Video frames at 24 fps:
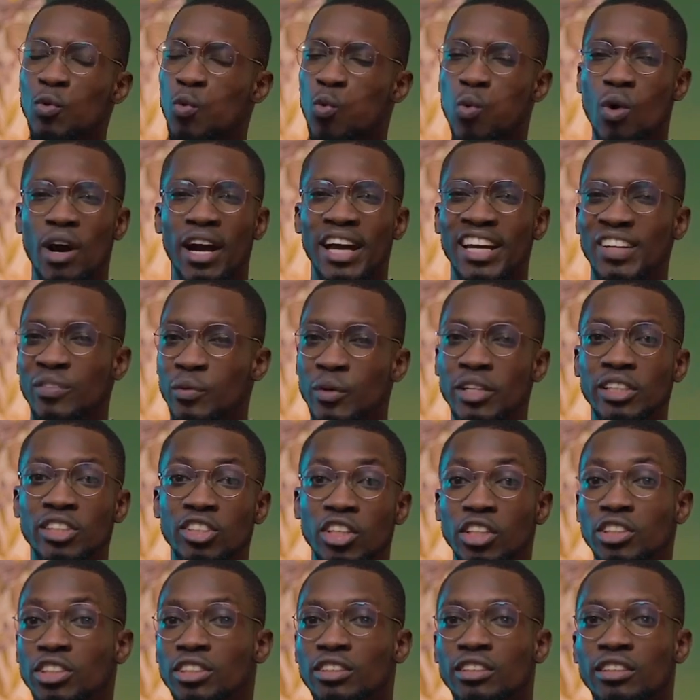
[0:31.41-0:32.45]
and why
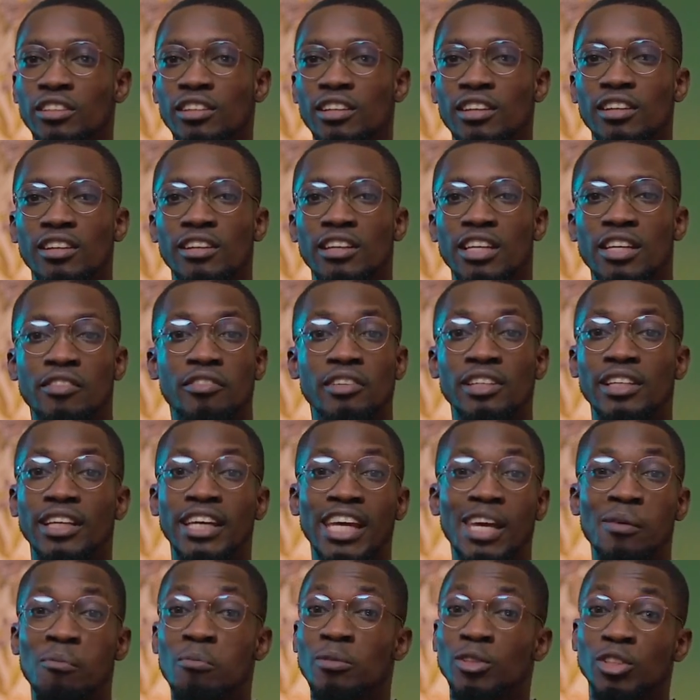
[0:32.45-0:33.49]
retouching even
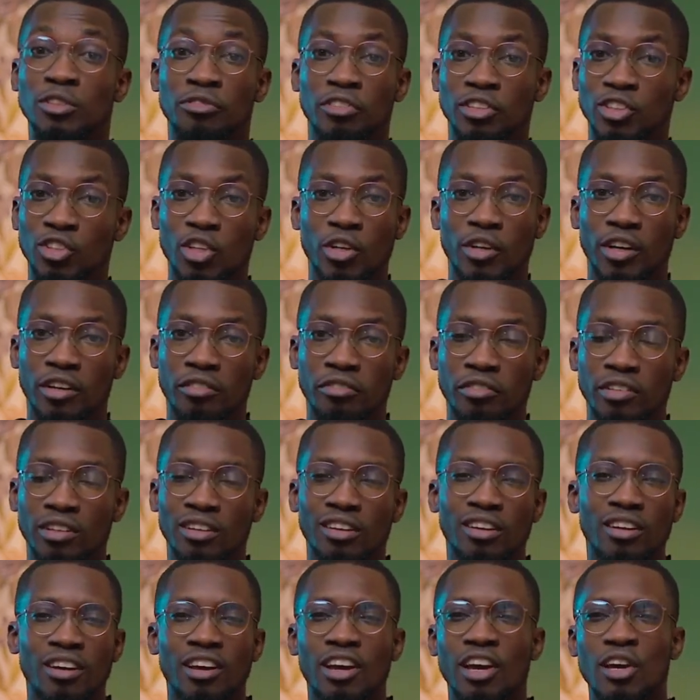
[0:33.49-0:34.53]
came into
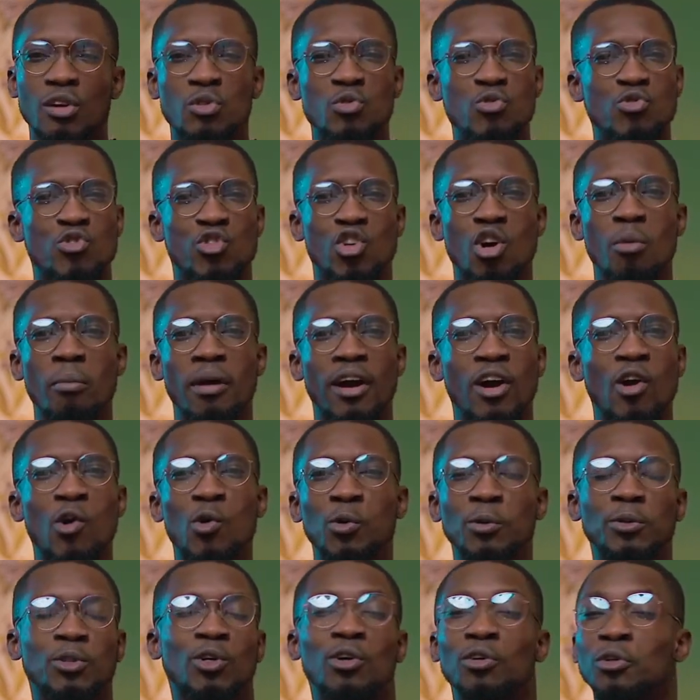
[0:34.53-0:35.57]
photography, and draw my
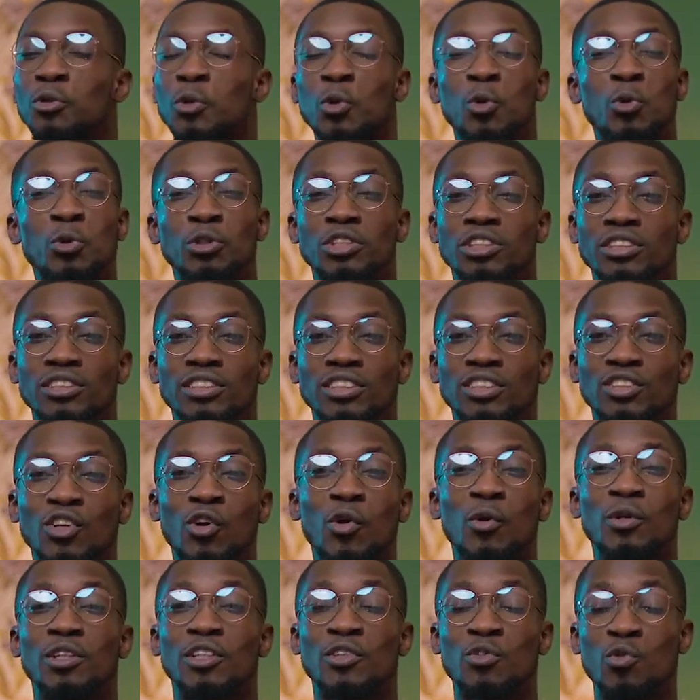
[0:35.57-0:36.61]
own conclusions
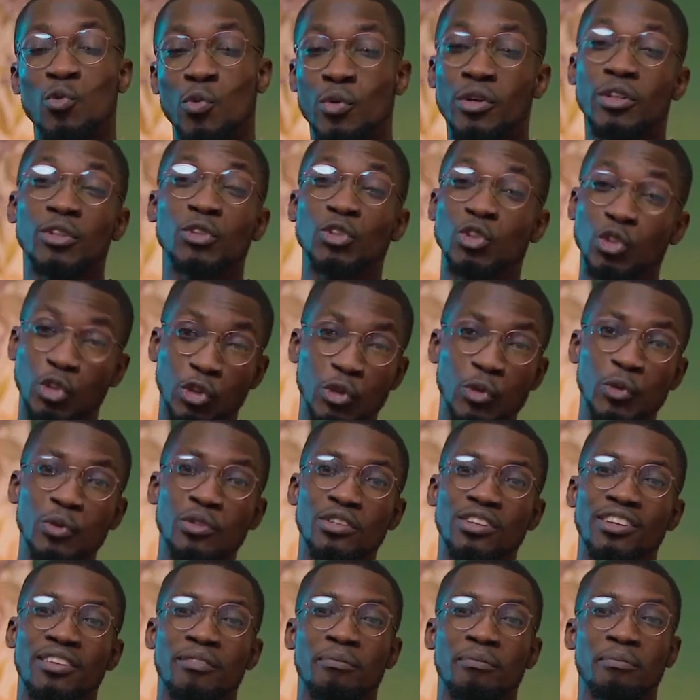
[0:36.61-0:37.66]
on the real
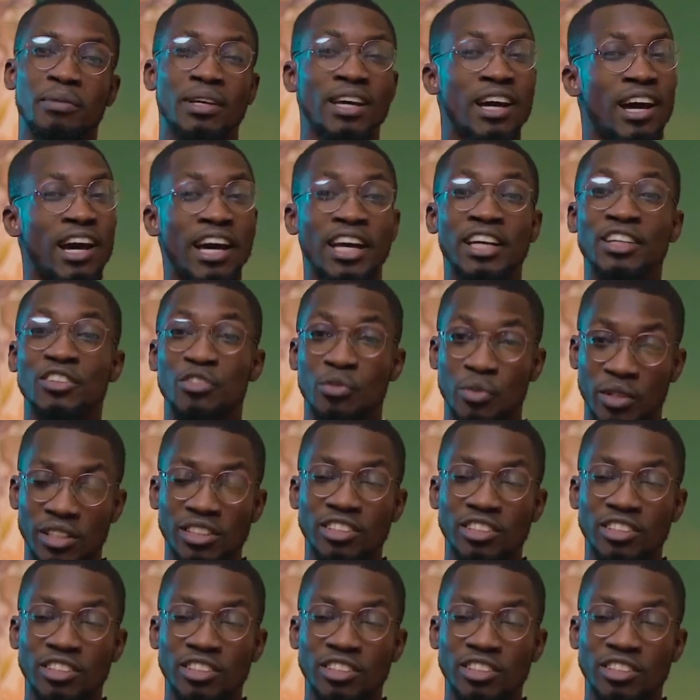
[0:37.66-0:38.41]
truth behind